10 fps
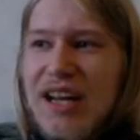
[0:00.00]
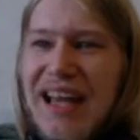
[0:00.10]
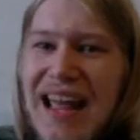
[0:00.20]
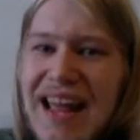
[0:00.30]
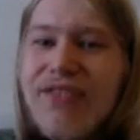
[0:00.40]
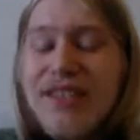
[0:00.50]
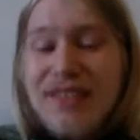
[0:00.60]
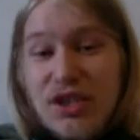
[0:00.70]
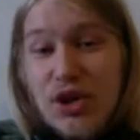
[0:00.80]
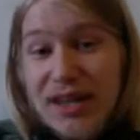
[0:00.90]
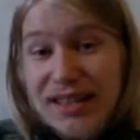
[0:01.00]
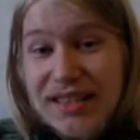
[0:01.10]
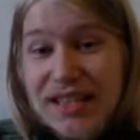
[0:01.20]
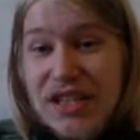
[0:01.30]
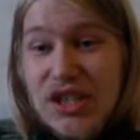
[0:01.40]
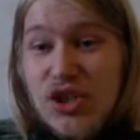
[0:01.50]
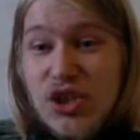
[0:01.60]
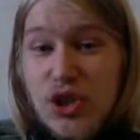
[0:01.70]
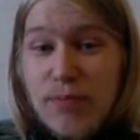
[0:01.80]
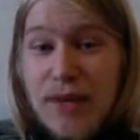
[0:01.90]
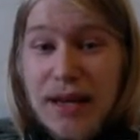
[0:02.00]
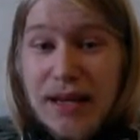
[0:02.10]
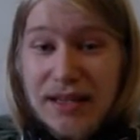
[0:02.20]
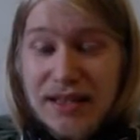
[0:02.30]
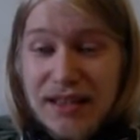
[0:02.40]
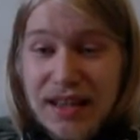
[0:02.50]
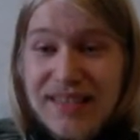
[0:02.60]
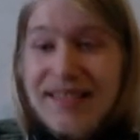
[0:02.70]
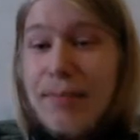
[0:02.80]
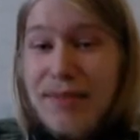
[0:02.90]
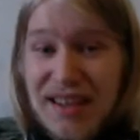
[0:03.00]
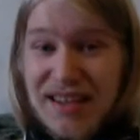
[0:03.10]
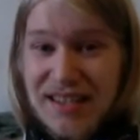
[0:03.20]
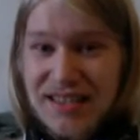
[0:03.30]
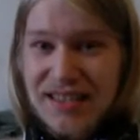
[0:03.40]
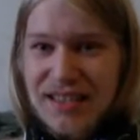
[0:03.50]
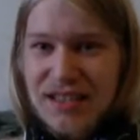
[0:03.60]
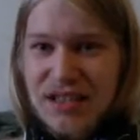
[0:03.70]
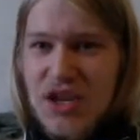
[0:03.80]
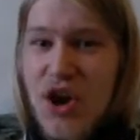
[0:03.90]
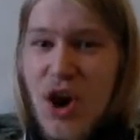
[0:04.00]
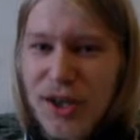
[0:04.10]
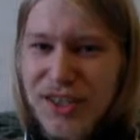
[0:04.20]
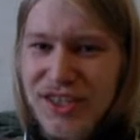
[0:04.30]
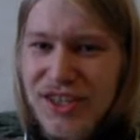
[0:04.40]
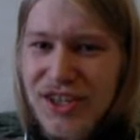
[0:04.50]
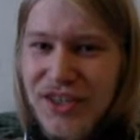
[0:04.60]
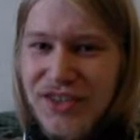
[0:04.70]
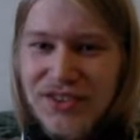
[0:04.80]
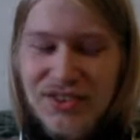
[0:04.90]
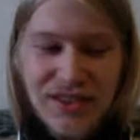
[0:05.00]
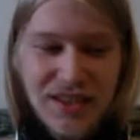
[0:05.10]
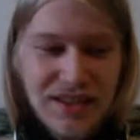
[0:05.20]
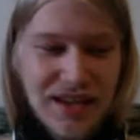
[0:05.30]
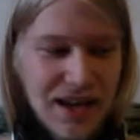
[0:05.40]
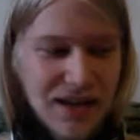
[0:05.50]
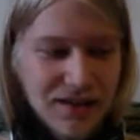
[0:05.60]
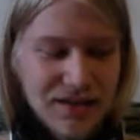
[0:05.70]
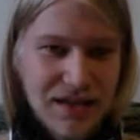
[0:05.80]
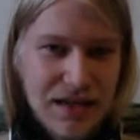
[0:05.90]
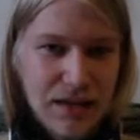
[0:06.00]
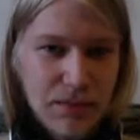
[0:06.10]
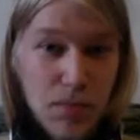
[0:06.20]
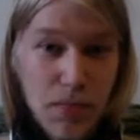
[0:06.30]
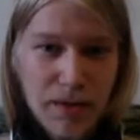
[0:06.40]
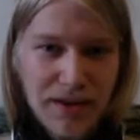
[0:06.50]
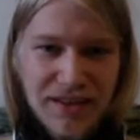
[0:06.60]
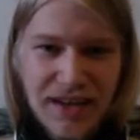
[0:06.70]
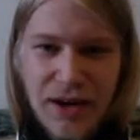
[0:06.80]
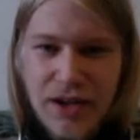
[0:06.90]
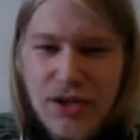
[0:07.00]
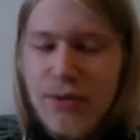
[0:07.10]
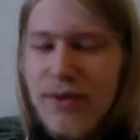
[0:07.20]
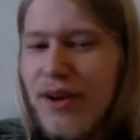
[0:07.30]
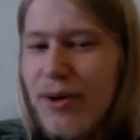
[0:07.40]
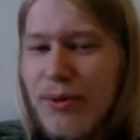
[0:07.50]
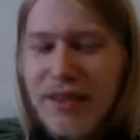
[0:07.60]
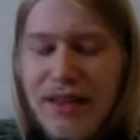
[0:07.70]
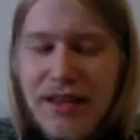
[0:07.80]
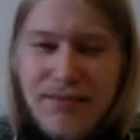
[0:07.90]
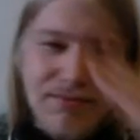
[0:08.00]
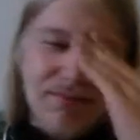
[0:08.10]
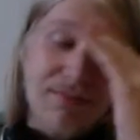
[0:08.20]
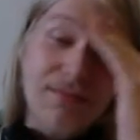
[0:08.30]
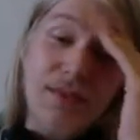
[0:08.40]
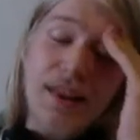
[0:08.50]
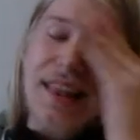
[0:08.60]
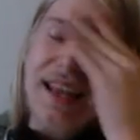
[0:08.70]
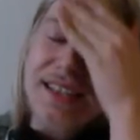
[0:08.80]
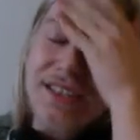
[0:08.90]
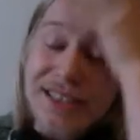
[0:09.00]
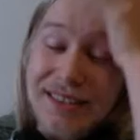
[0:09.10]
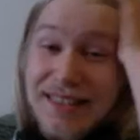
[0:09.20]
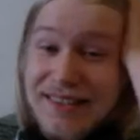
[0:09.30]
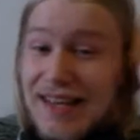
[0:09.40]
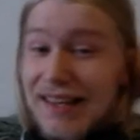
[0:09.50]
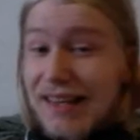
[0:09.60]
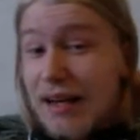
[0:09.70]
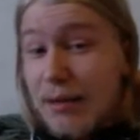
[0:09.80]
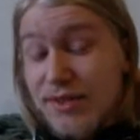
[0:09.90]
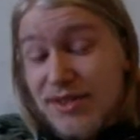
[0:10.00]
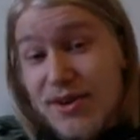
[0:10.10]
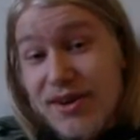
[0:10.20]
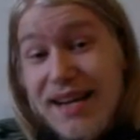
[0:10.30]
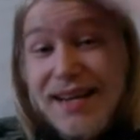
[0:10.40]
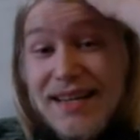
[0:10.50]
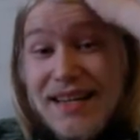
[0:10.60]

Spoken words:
every sexuality should be accepted. Not just the LT... Now, I don't know the letters exactly, and I'm sorry.